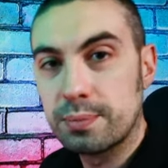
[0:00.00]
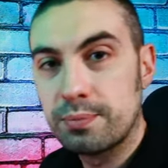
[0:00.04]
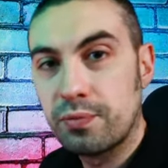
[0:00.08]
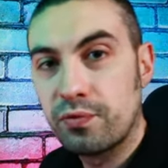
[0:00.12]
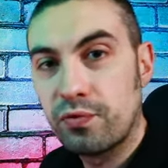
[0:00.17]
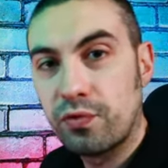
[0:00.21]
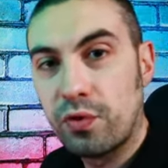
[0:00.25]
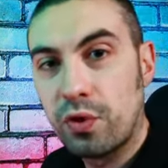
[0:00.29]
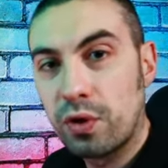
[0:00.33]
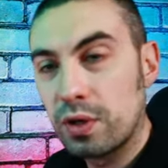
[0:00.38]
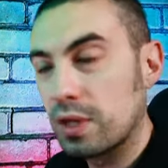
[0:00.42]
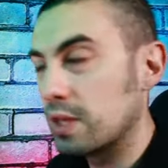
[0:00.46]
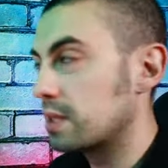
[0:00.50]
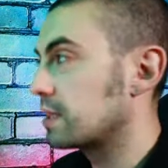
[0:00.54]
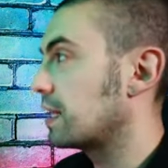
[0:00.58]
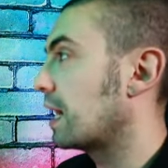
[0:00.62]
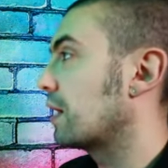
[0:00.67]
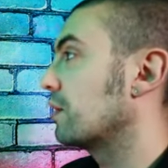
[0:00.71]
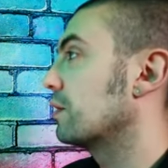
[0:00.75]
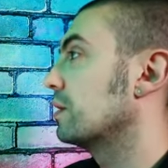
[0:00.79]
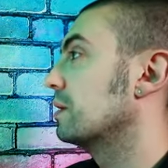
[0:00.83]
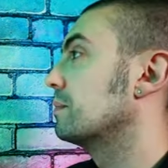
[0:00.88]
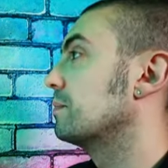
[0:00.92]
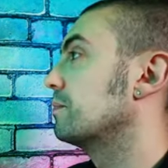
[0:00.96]
for
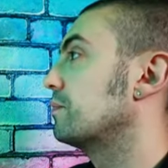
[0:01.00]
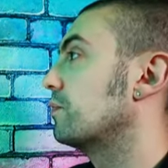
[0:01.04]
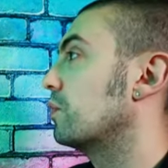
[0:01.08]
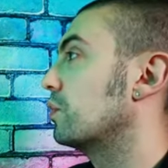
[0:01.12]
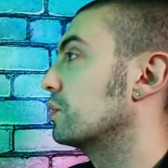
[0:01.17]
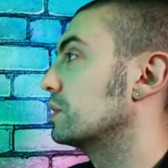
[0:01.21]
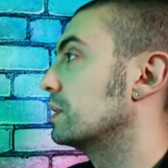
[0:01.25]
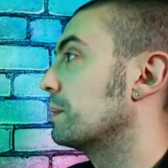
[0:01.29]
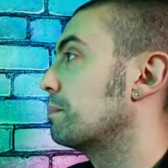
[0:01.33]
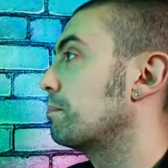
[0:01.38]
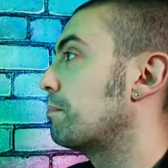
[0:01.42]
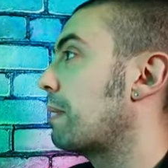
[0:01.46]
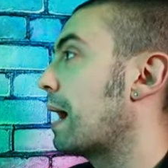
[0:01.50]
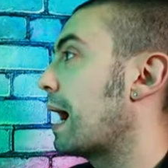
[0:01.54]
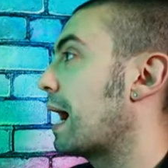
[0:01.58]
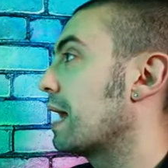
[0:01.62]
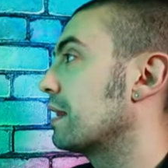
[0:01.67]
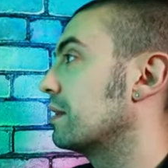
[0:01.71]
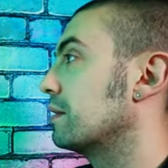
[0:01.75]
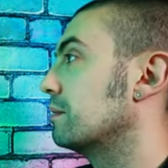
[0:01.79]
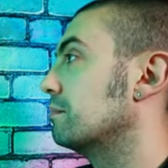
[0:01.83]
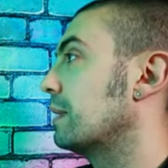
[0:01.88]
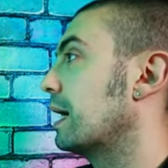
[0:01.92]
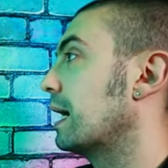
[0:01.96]
the
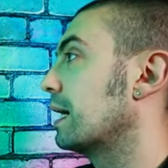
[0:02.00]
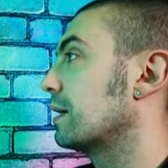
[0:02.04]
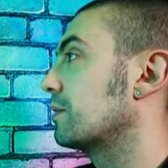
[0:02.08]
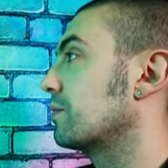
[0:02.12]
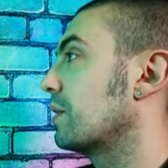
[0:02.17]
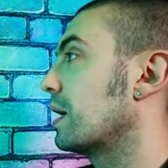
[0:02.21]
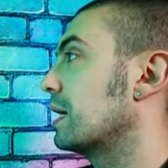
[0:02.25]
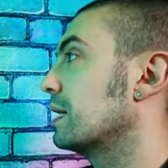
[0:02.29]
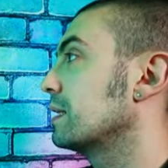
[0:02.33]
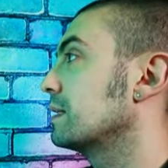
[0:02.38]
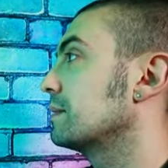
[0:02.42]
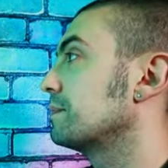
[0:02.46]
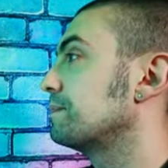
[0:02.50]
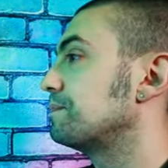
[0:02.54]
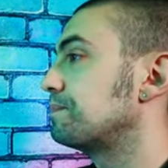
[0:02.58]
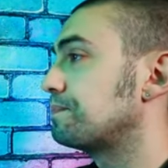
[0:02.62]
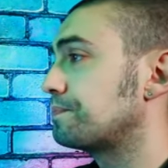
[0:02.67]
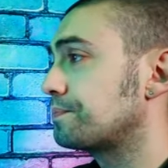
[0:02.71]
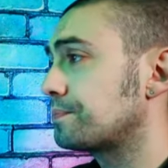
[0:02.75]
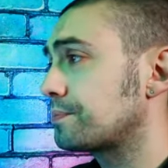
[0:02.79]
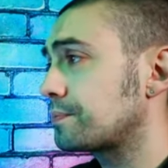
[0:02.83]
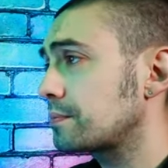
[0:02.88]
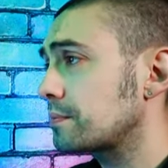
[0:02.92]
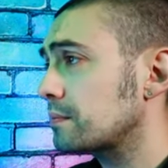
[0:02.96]
Python bag, right?
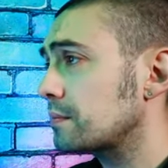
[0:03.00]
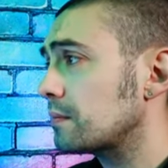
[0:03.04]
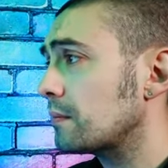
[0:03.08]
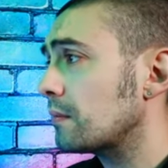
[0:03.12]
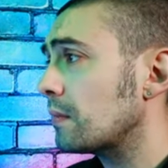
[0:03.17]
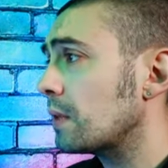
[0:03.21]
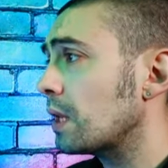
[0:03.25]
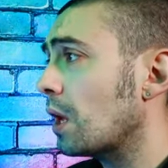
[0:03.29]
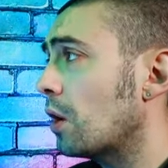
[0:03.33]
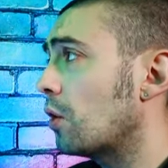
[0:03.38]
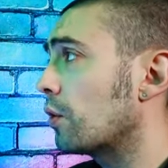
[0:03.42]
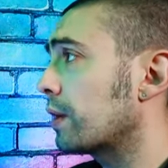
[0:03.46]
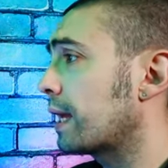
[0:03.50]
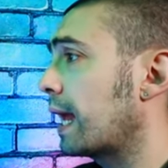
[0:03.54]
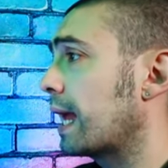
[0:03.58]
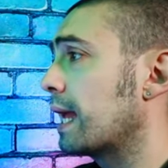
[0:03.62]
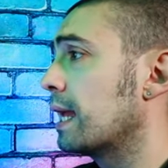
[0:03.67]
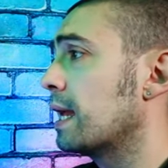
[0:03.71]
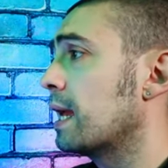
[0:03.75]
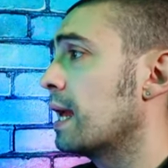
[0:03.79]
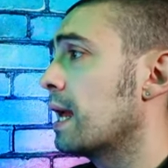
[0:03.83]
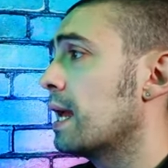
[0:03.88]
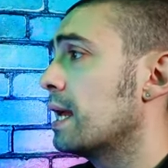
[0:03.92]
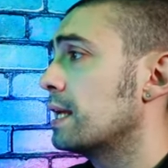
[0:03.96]
Okay,
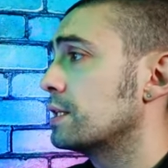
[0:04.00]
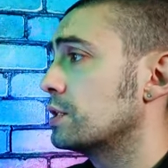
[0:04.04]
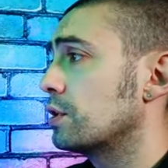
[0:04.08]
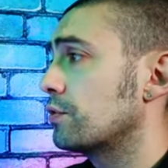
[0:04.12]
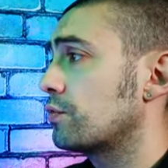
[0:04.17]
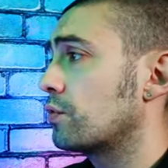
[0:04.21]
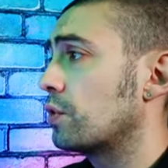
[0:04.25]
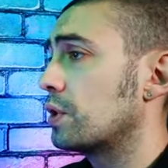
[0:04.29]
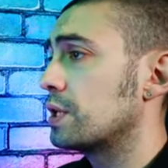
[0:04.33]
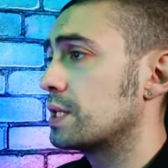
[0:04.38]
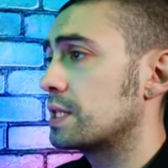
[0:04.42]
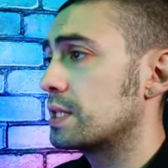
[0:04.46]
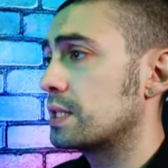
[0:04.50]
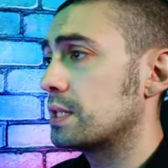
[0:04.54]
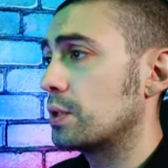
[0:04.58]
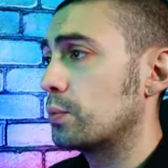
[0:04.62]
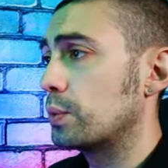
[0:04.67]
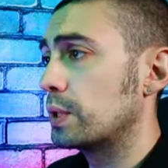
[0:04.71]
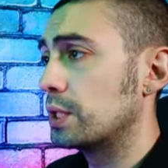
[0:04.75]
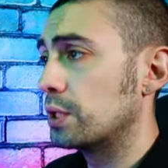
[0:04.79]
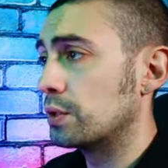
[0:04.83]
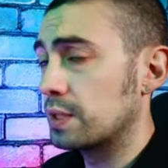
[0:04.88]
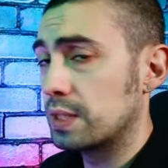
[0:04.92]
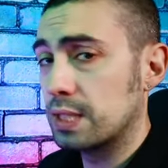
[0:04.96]
so of course
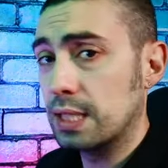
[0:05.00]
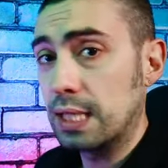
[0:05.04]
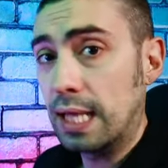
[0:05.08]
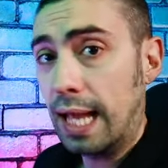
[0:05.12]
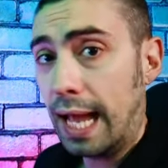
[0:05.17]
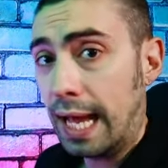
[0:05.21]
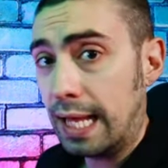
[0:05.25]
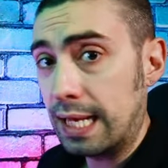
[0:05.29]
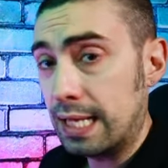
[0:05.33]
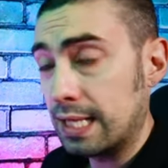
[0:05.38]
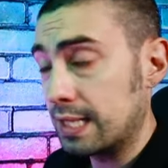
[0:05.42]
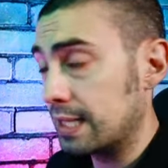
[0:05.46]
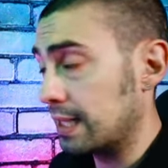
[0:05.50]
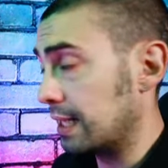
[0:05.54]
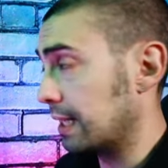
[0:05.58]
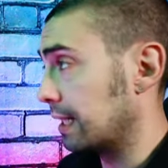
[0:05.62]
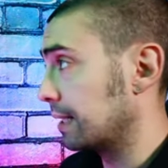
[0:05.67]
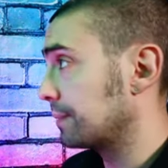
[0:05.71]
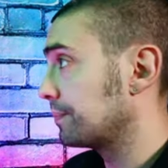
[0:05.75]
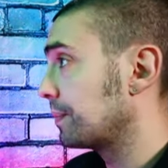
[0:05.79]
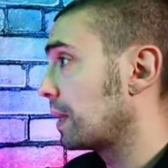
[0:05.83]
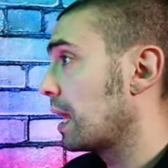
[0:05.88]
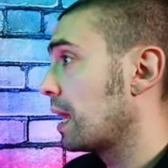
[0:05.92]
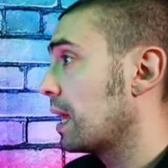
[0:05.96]
we don't see anything
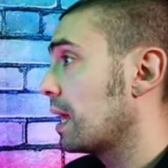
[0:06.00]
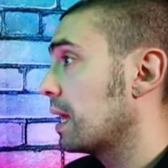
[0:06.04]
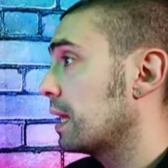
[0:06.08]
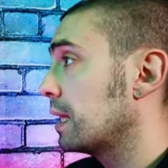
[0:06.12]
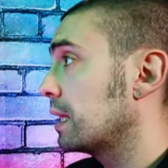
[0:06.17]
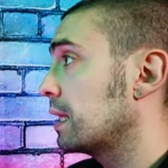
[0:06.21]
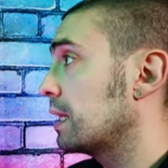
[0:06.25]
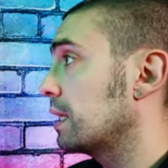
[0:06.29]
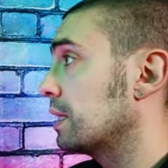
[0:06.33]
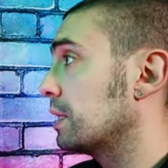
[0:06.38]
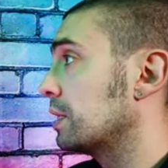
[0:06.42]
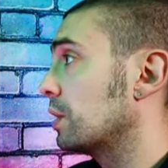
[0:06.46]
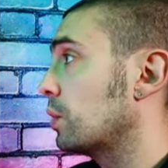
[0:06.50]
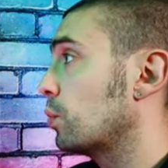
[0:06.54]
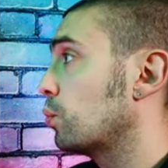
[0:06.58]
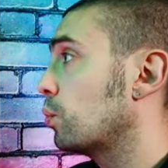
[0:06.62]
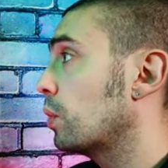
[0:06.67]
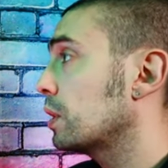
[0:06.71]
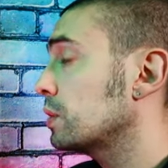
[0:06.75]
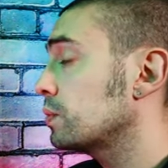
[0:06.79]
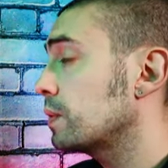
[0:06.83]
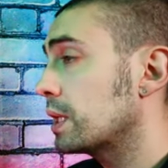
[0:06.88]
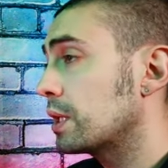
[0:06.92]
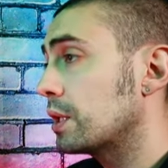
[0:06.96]
here.
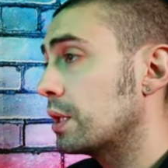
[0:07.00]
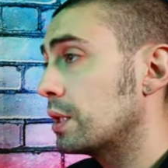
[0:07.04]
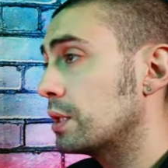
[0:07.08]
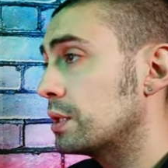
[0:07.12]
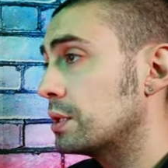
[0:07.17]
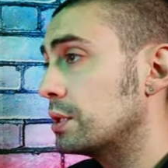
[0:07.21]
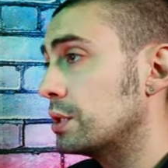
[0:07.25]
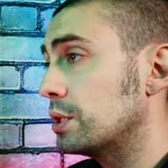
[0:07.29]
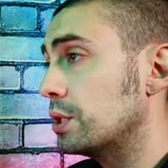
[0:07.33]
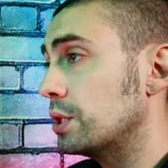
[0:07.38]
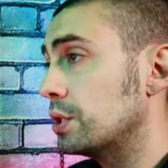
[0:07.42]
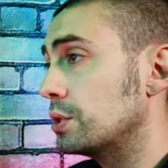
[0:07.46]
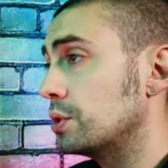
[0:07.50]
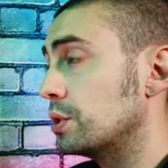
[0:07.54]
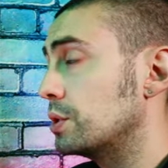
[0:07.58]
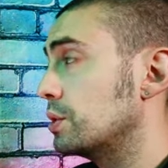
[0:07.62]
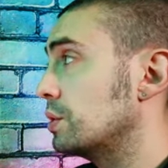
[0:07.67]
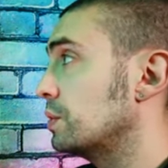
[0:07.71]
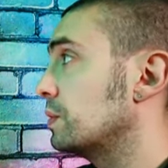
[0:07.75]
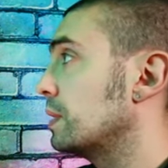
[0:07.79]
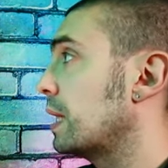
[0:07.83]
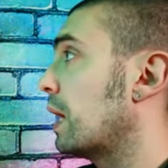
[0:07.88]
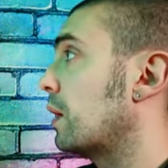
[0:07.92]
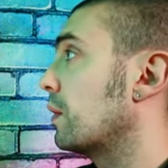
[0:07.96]
What we're going to
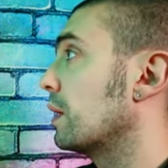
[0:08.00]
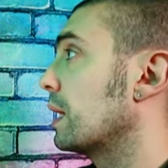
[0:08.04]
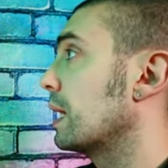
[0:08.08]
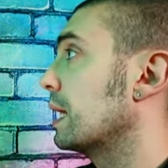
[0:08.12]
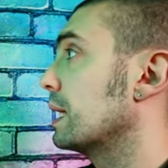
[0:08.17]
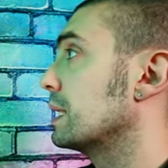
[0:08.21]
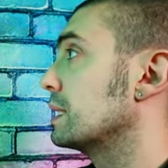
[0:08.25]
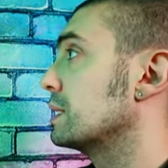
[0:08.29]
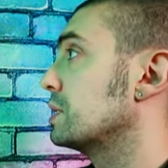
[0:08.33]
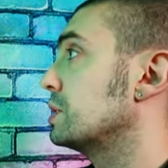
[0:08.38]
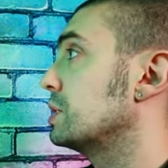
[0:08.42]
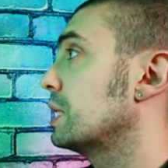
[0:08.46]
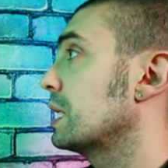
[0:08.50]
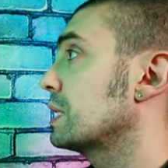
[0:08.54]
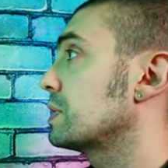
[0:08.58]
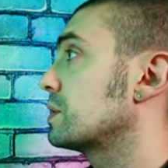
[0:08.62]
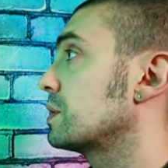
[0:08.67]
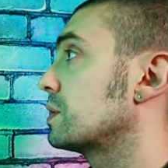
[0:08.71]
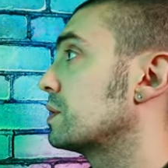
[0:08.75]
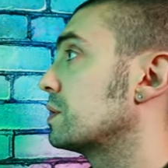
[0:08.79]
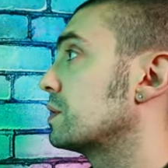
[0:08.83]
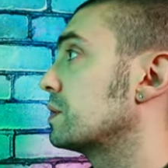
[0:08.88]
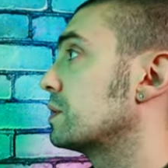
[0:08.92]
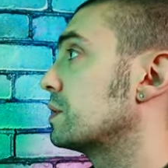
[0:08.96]
do now is
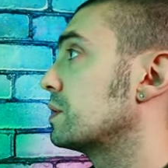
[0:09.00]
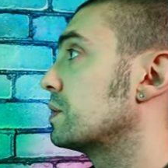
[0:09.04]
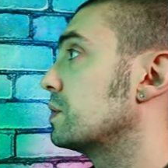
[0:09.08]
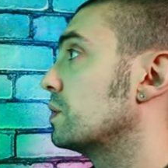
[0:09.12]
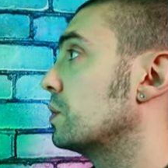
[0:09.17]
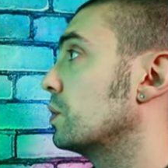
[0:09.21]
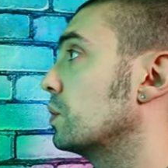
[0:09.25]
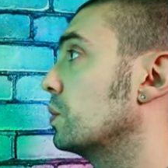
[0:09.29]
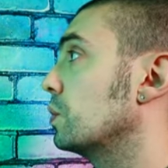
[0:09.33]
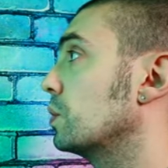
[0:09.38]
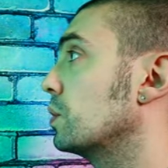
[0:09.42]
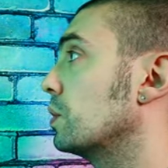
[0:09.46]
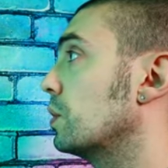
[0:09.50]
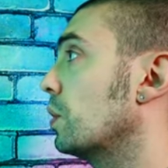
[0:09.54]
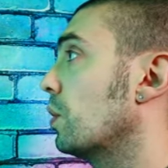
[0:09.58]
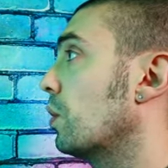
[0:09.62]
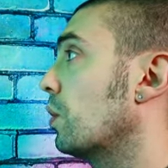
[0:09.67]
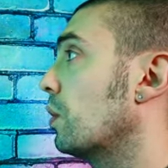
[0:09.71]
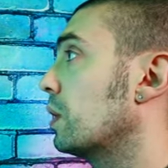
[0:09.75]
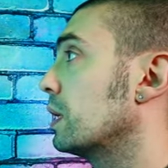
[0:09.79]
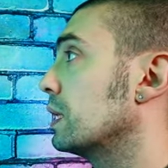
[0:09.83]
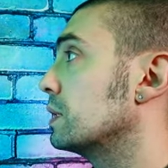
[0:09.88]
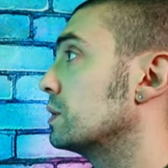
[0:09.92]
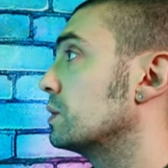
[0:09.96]
just to
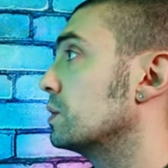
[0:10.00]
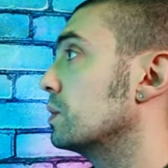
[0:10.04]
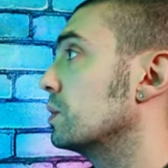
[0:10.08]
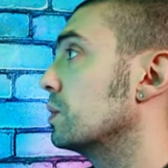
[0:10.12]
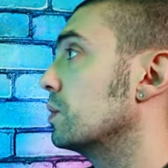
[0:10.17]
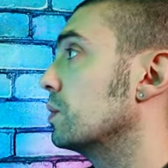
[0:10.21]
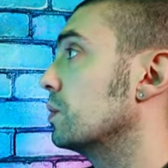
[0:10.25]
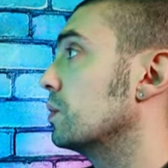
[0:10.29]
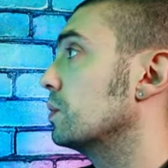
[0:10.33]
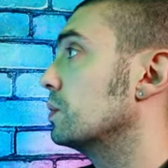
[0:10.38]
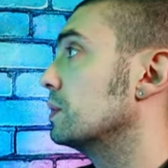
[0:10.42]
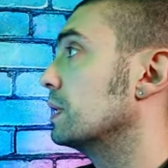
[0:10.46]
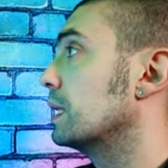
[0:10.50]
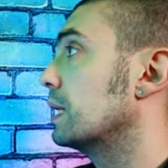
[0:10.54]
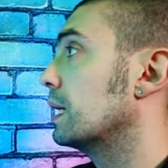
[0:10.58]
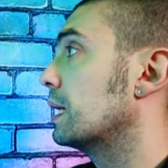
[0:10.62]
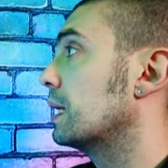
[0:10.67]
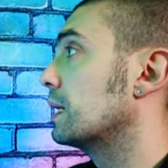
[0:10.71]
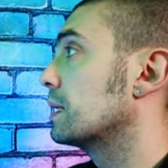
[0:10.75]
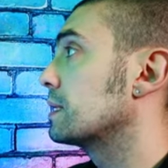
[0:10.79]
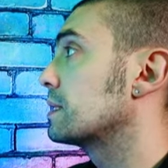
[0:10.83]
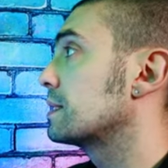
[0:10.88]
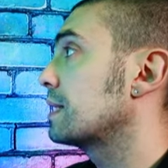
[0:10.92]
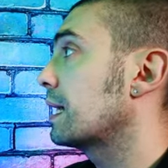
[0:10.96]
go into
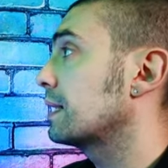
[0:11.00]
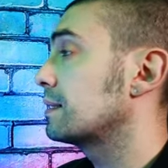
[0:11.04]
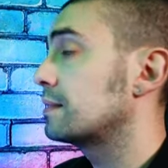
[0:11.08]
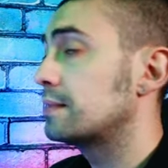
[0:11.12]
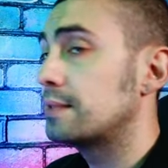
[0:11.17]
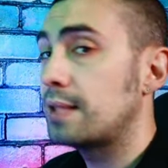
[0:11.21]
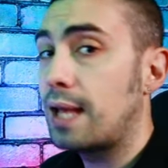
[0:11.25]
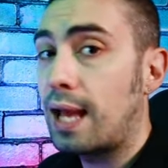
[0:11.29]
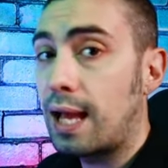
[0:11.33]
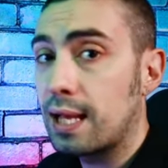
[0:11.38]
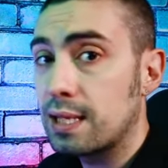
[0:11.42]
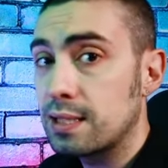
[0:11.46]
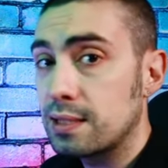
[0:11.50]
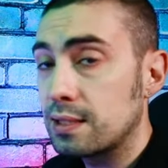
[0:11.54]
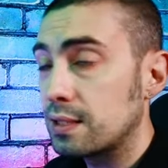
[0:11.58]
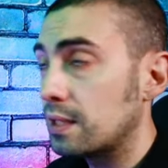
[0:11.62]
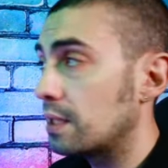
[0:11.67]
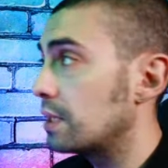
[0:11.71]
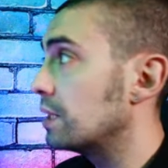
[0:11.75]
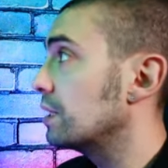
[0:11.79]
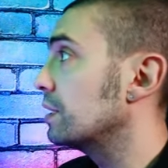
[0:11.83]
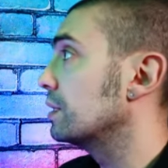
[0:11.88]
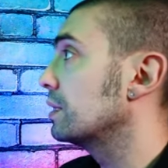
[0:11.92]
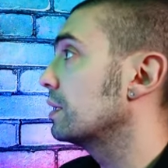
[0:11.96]
the set text
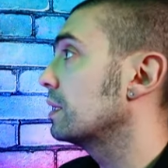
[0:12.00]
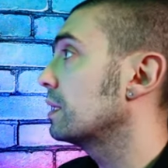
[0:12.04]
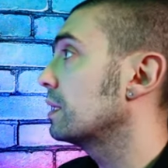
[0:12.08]
here